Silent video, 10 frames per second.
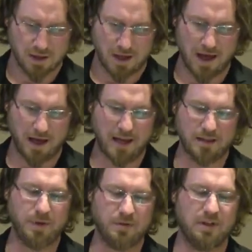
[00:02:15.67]
And
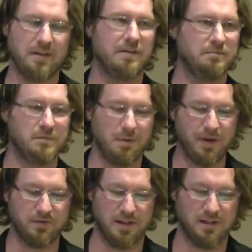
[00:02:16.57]
the
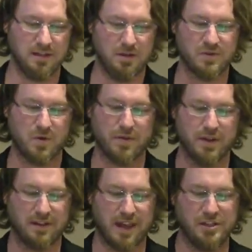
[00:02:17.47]
built-in user
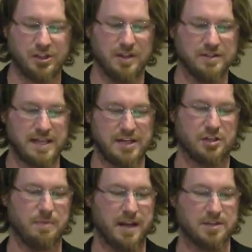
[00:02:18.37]
authentication,
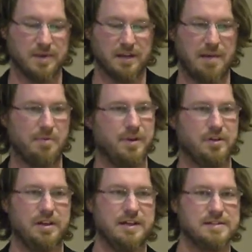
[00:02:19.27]
session management
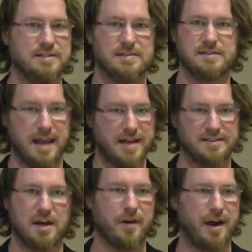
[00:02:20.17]
capabilities,
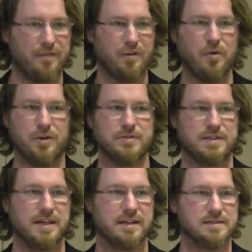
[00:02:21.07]
CSRF, all those
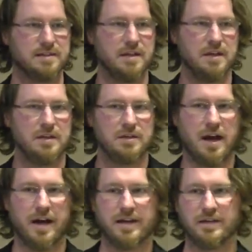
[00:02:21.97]
things,
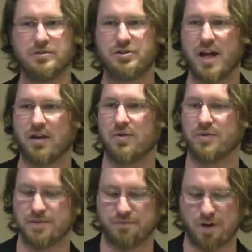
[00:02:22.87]

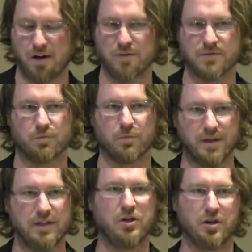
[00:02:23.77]
Django's follows
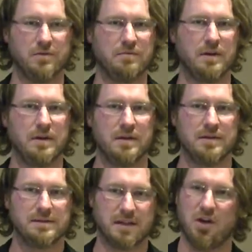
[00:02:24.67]
really good
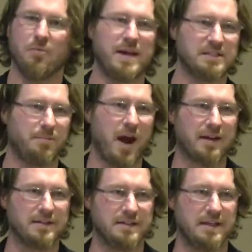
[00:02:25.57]
secure best
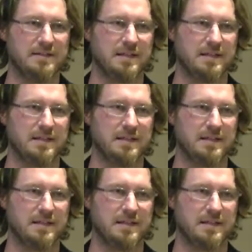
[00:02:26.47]
practices.